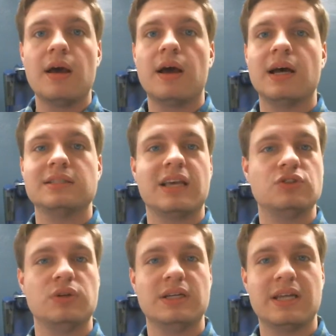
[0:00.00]

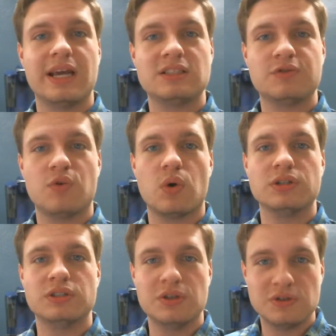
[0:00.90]
scheduling dates for
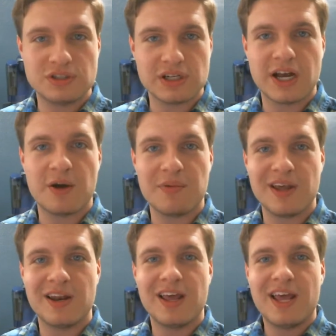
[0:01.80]
students to come
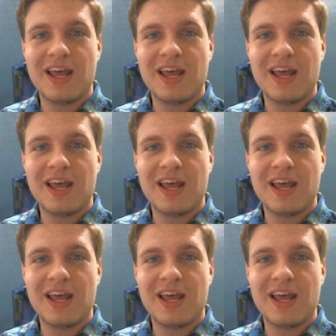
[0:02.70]
in